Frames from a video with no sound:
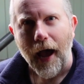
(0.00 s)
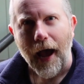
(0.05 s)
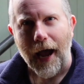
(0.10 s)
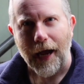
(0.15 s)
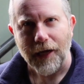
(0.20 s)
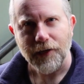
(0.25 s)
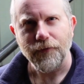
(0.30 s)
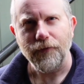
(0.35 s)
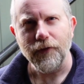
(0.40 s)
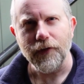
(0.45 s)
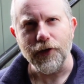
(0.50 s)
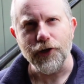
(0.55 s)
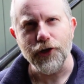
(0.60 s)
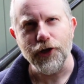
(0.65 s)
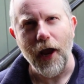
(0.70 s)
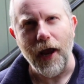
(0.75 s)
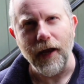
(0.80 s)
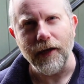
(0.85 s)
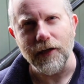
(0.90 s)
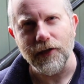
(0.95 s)
As for the
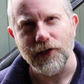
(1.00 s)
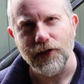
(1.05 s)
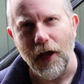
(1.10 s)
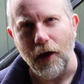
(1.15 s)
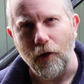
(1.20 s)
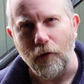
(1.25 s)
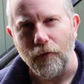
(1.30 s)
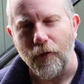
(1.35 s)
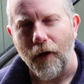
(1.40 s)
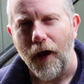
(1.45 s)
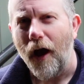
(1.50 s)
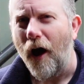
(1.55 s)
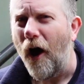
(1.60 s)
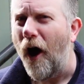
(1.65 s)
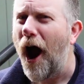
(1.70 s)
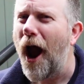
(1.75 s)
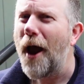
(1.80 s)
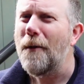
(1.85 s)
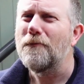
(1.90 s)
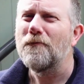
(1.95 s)
shed itself,
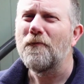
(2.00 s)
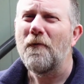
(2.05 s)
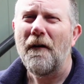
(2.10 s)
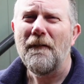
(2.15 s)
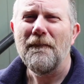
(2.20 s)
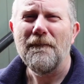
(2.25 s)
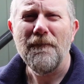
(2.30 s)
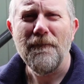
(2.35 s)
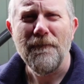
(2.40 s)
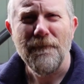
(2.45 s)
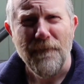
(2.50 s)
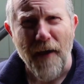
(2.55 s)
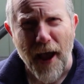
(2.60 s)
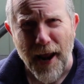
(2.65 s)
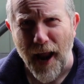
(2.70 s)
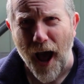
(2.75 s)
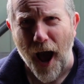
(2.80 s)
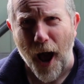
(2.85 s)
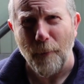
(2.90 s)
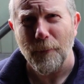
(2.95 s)
I'm fed
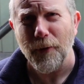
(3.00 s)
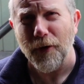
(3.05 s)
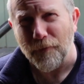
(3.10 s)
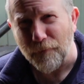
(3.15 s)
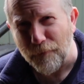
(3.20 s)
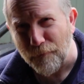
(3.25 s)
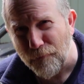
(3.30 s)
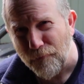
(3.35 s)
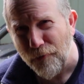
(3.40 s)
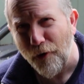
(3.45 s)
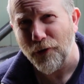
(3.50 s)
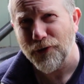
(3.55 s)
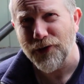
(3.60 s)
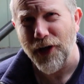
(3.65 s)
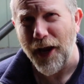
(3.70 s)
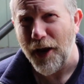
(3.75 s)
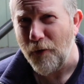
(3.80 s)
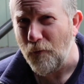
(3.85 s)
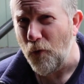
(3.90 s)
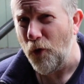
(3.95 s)
up of
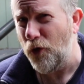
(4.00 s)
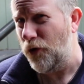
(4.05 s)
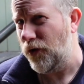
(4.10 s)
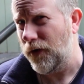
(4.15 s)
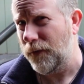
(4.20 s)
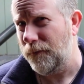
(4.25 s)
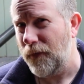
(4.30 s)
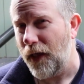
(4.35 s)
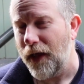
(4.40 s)
rotting wood.